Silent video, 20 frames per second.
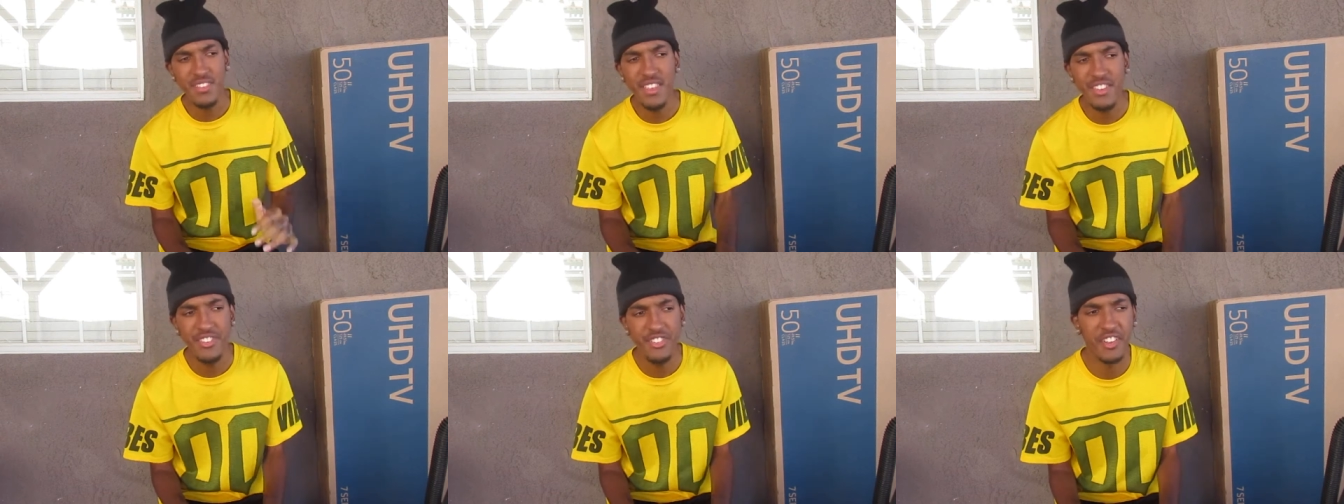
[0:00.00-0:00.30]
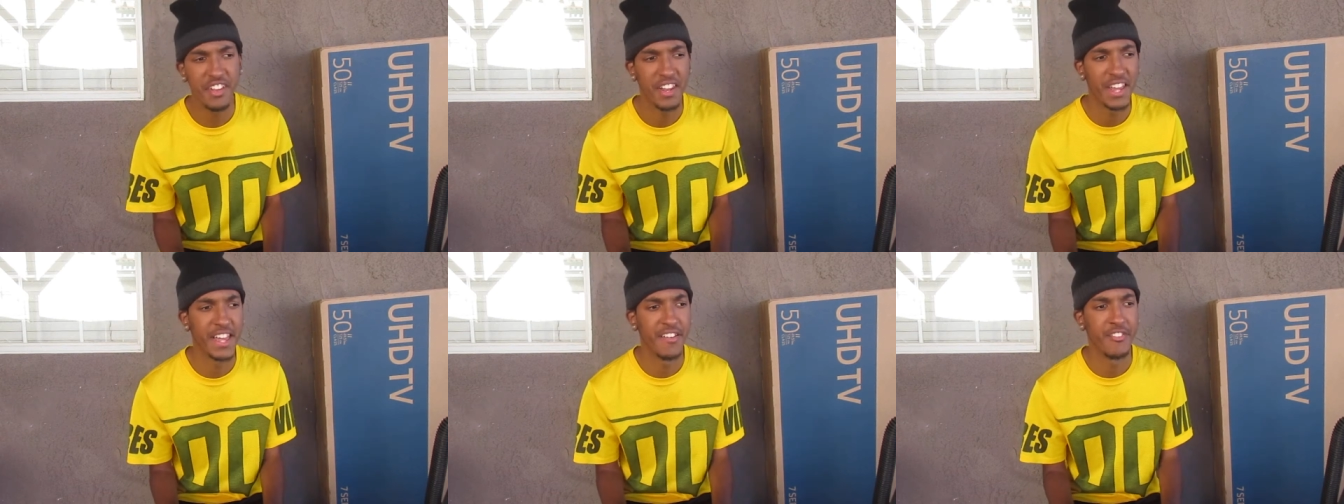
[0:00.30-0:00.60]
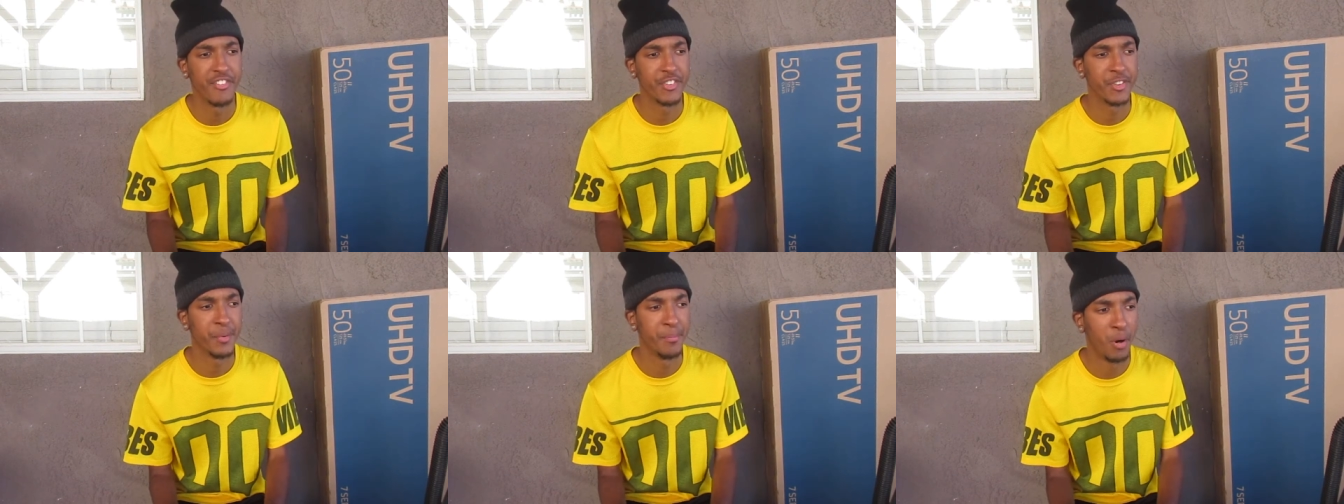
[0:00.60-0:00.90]
so they
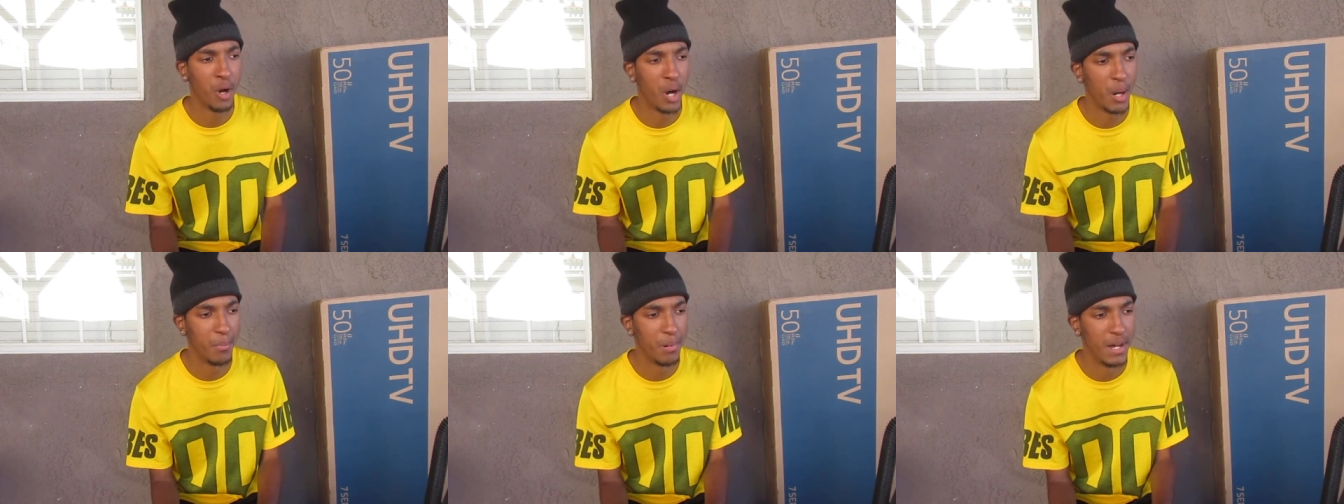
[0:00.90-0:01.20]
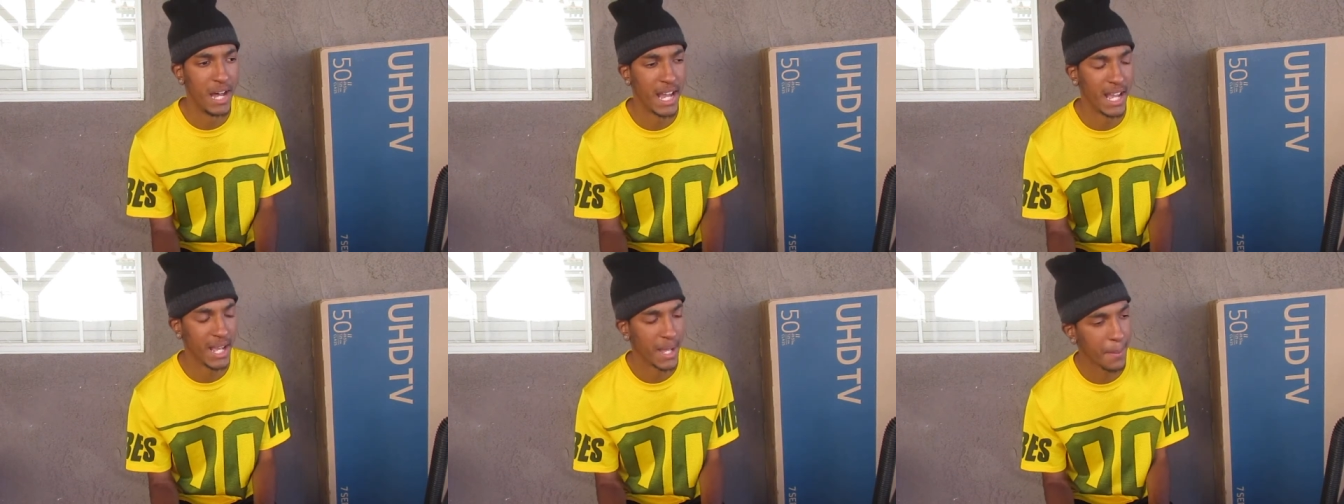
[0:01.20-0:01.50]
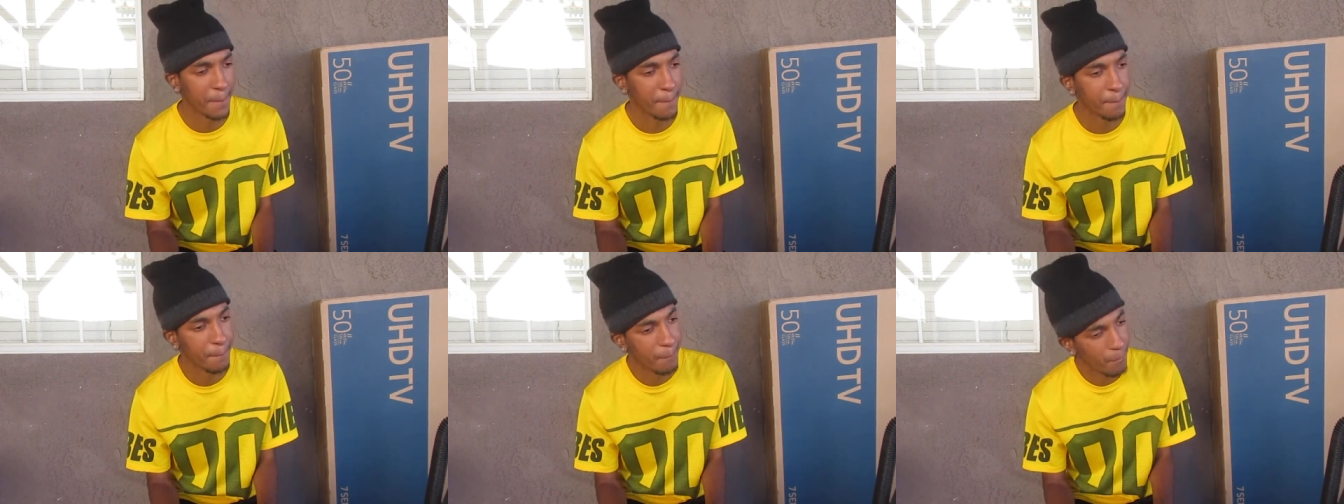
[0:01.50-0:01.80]
give us the ball back.
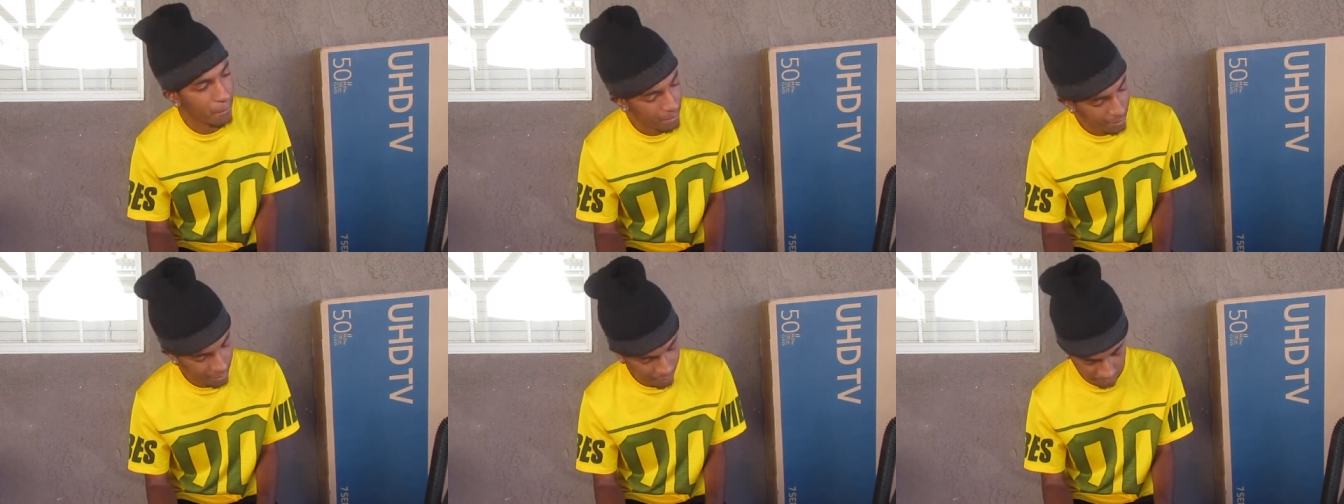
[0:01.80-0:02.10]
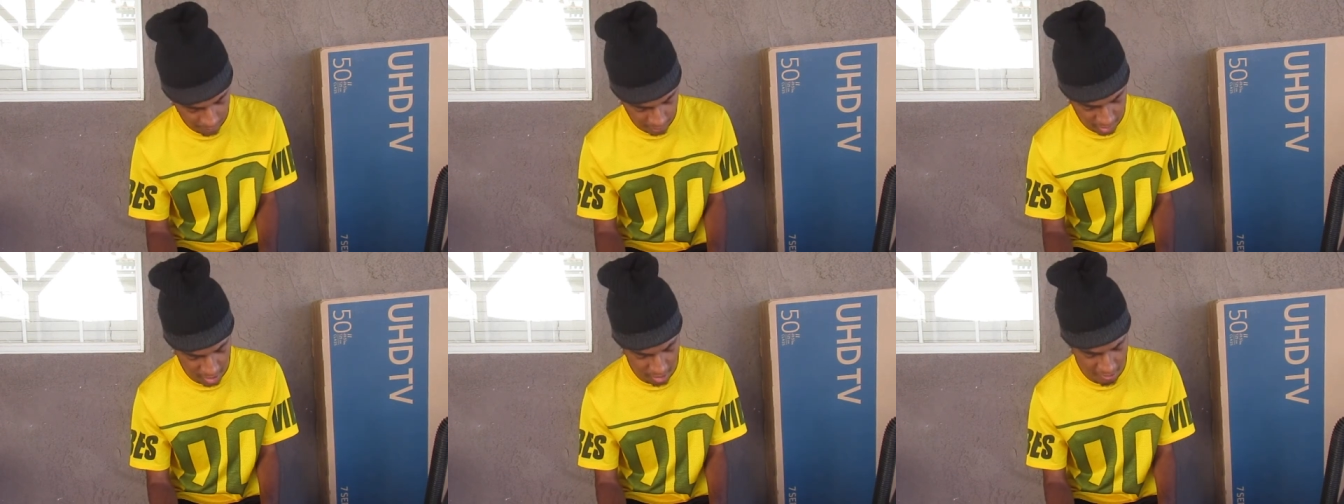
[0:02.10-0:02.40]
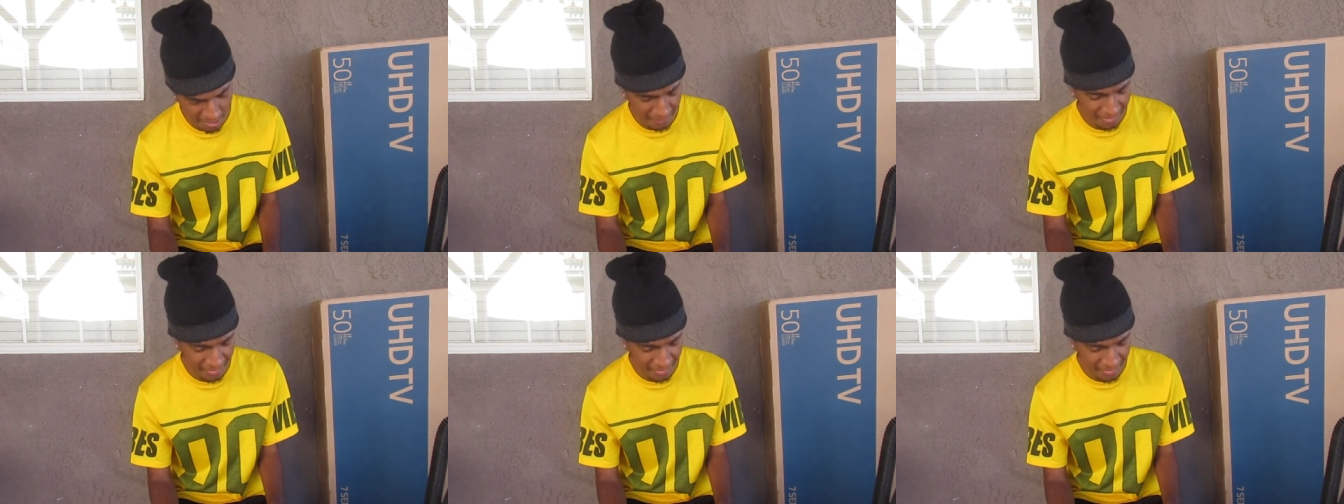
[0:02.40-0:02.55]
You know,